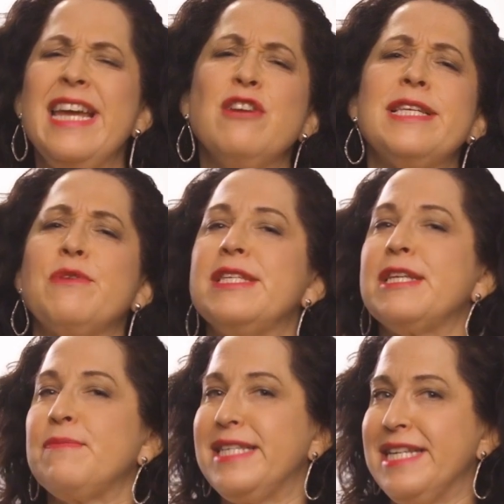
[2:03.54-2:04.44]
Here's how
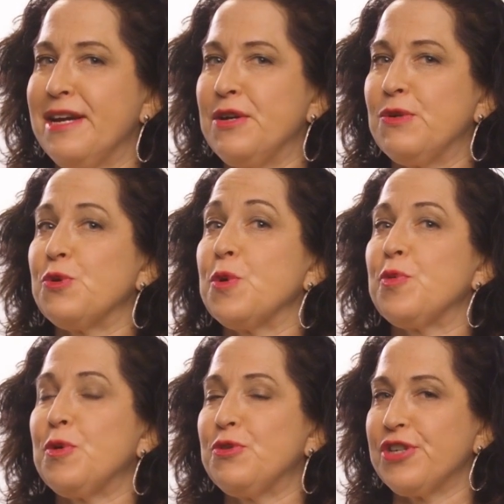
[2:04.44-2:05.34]
some CIOs are
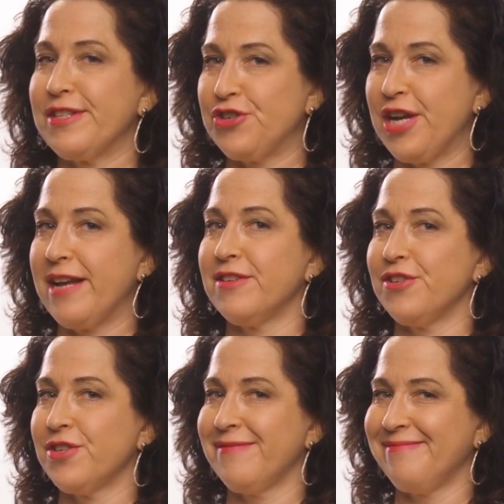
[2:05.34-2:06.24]
approaching the
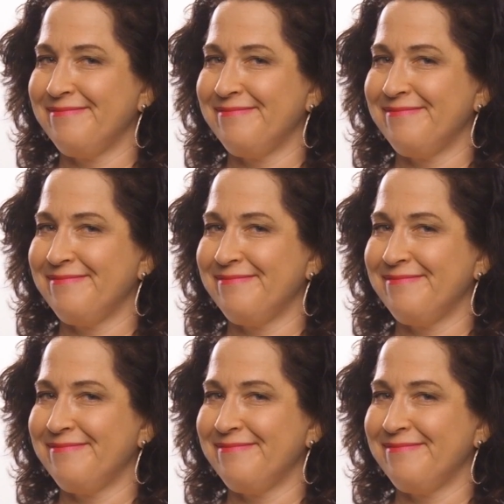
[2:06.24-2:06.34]
challenge.